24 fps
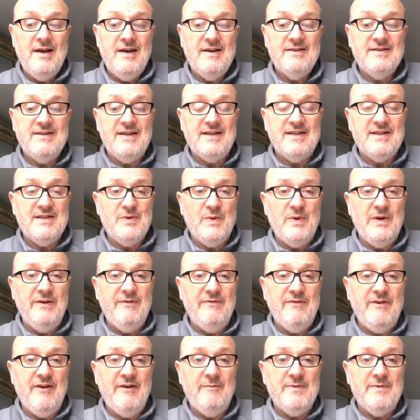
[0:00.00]
So that's
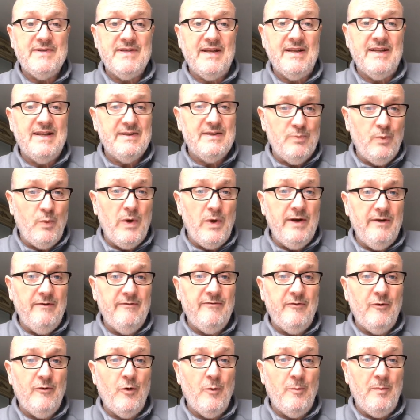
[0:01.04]
25%. That's 1 in
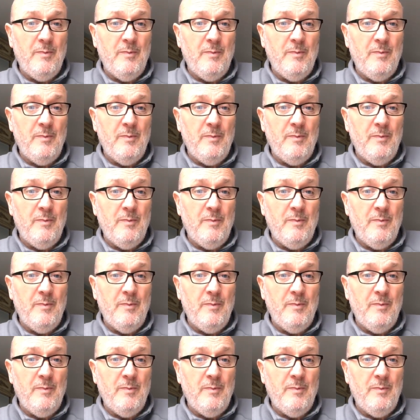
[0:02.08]
4